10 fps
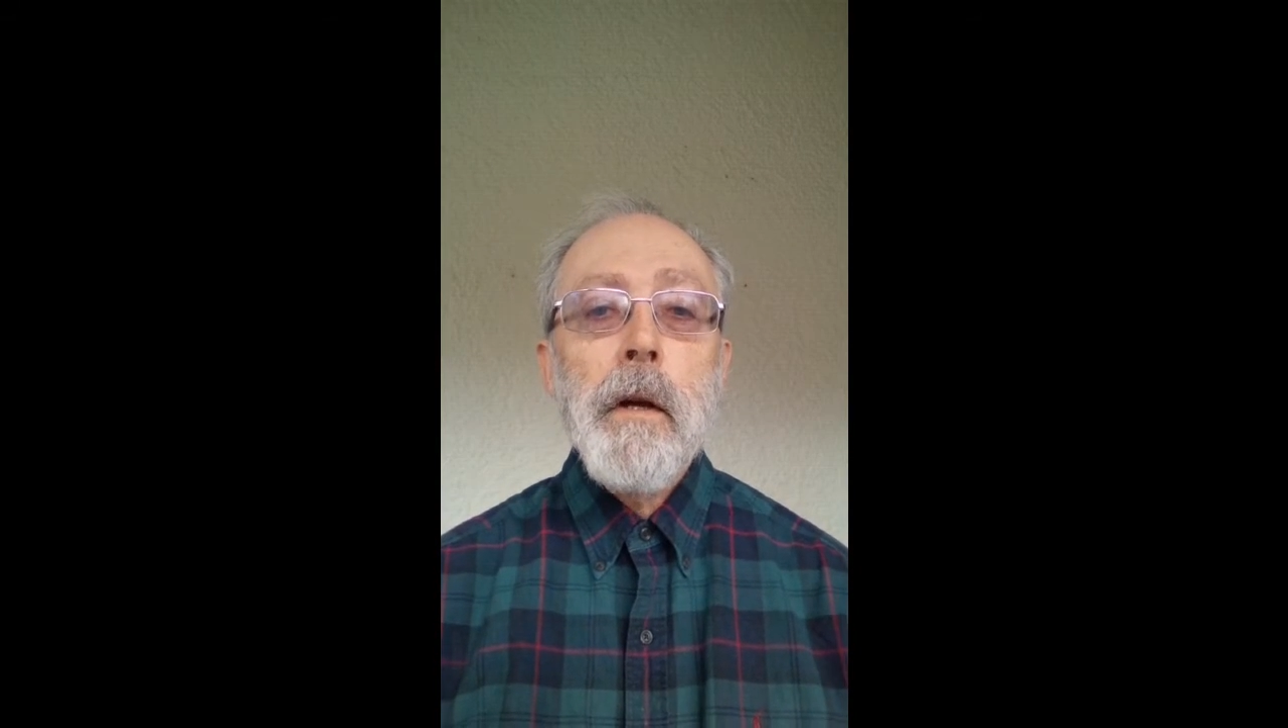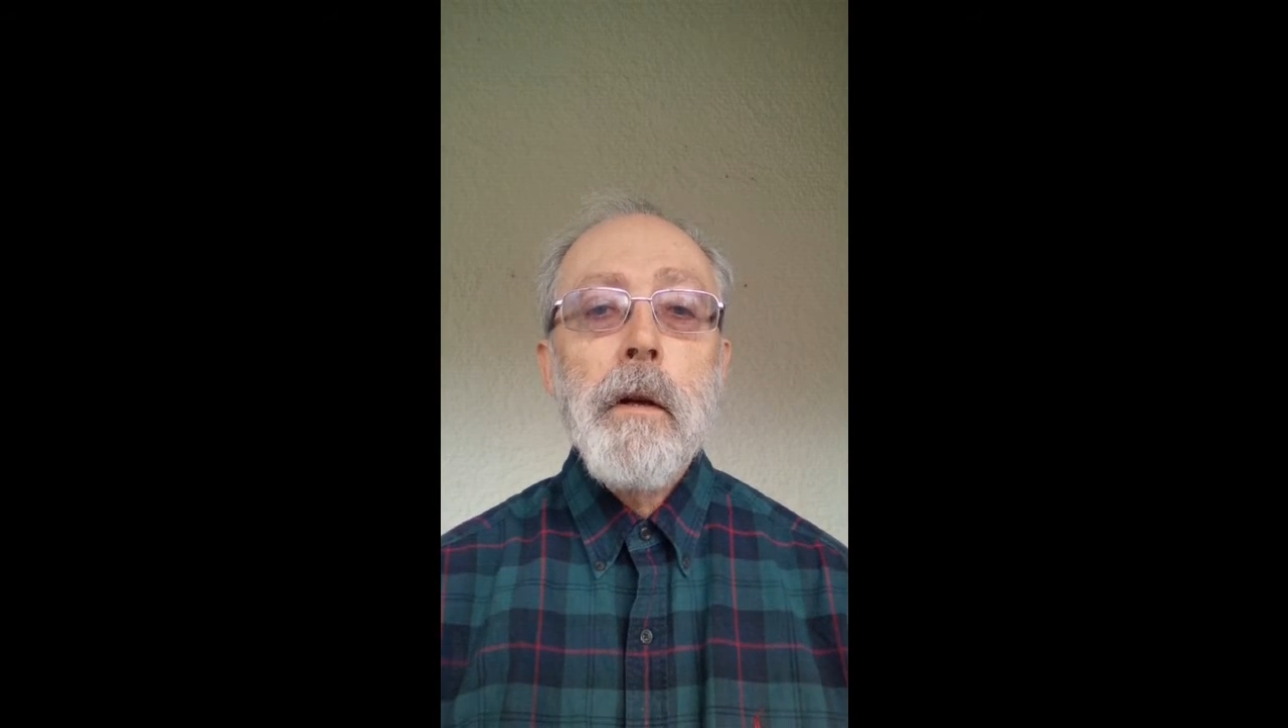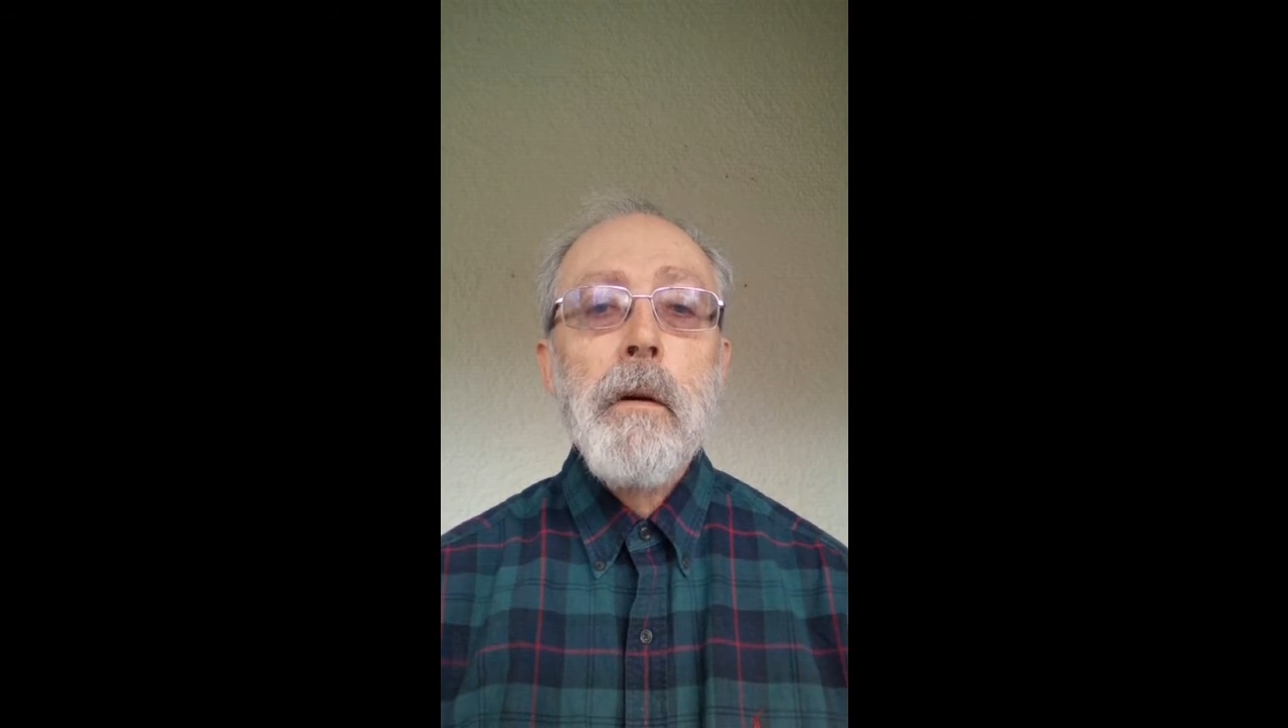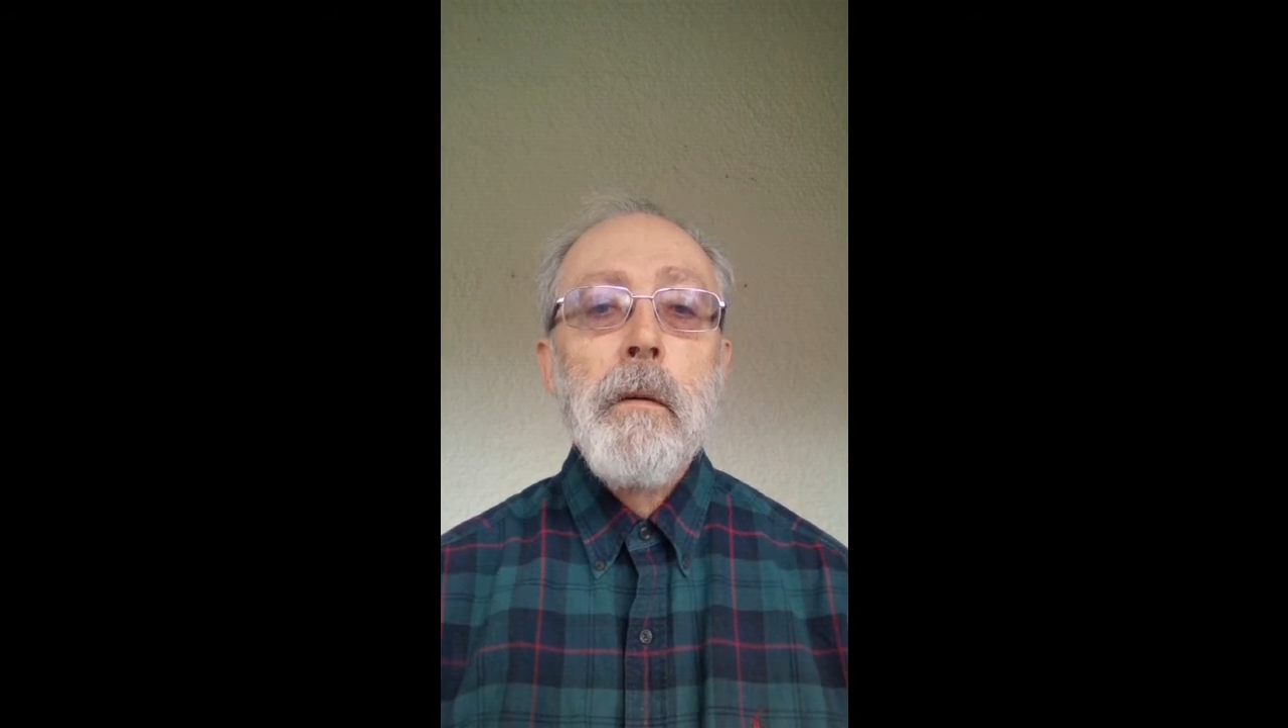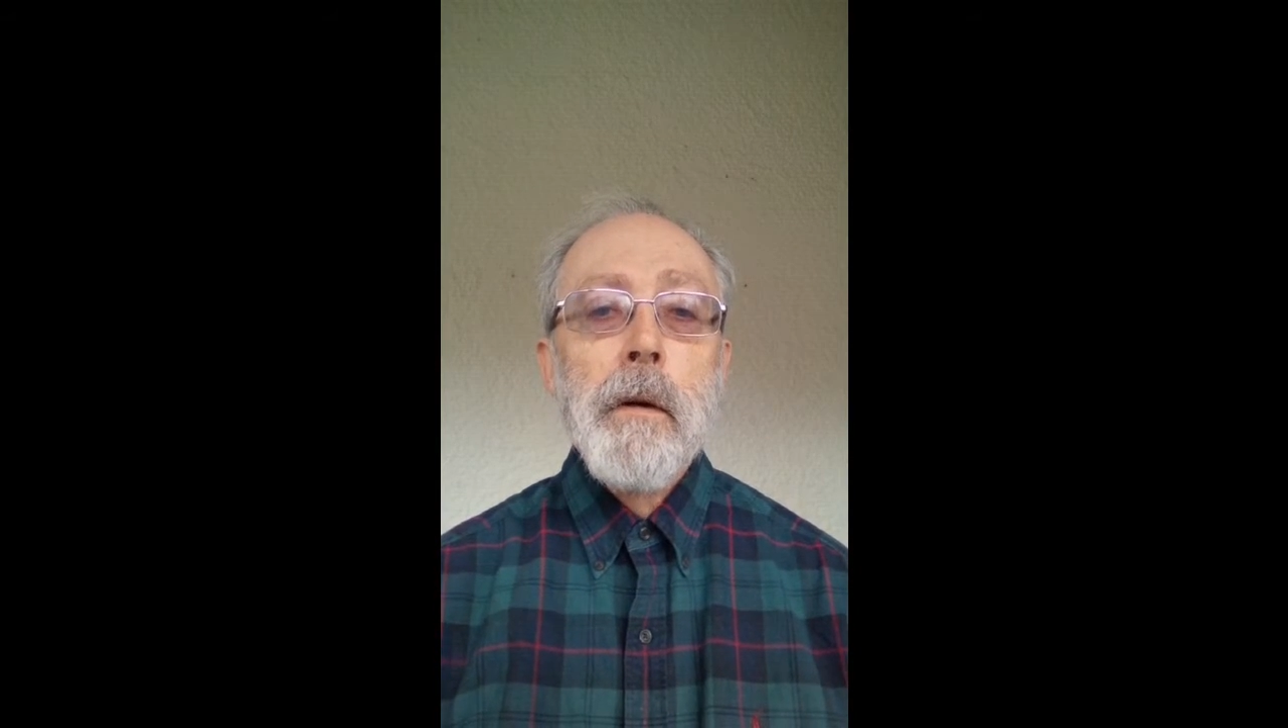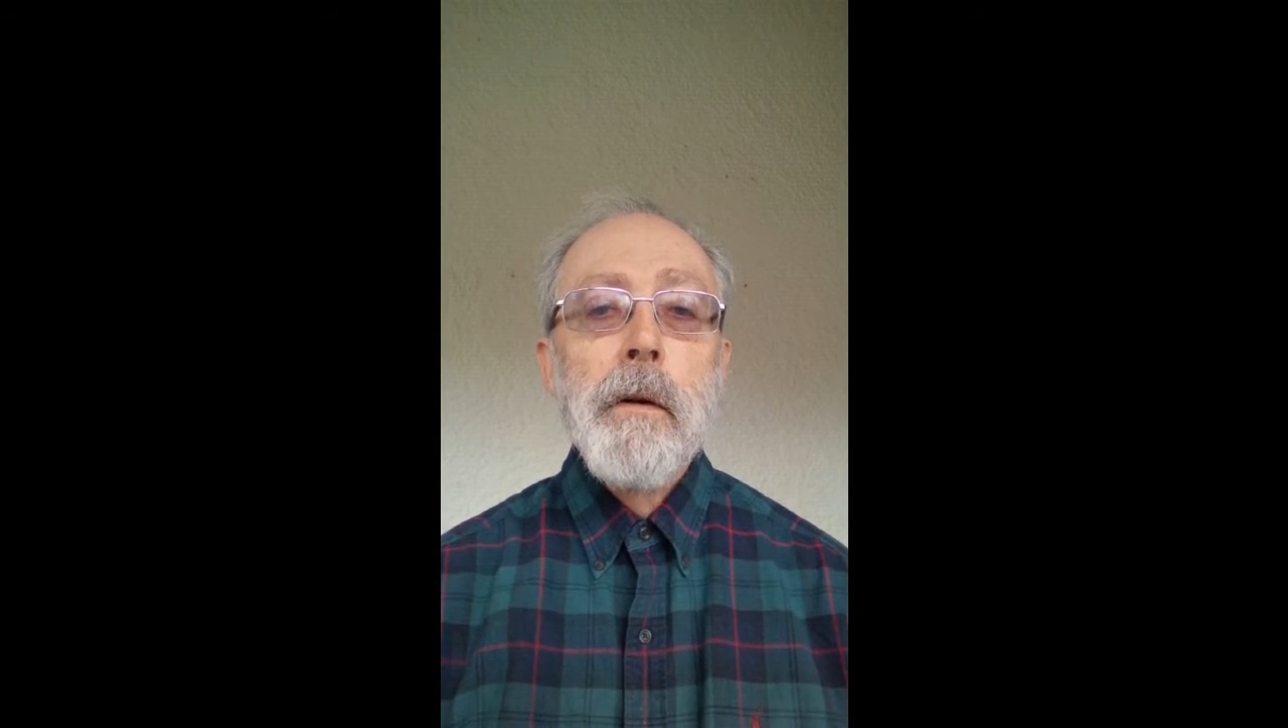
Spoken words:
that you